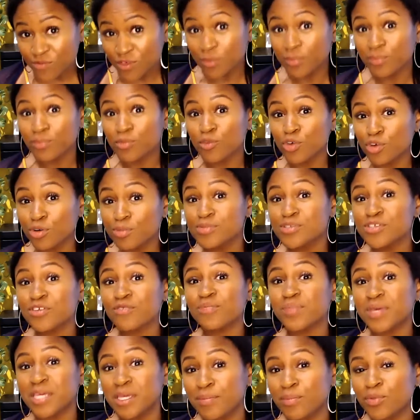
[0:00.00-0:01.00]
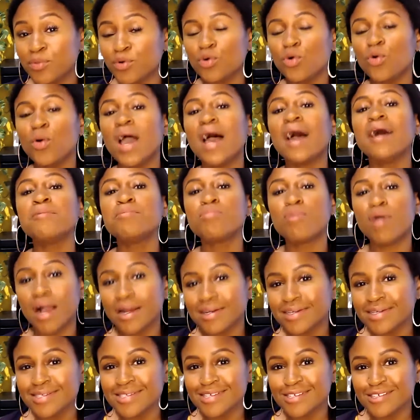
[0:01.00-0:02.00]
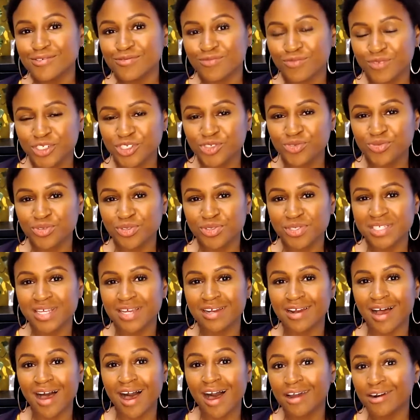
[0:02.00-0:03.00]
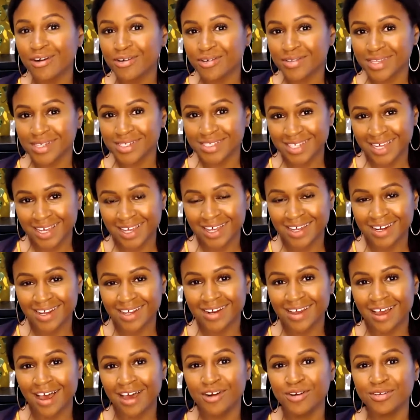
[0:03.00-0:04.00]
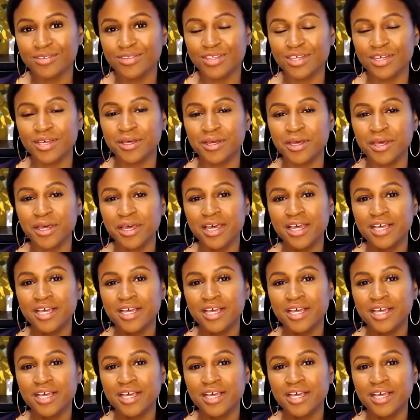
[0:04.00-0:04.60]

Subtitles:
from groups of people who had practices and rituals that honored the dead and honored the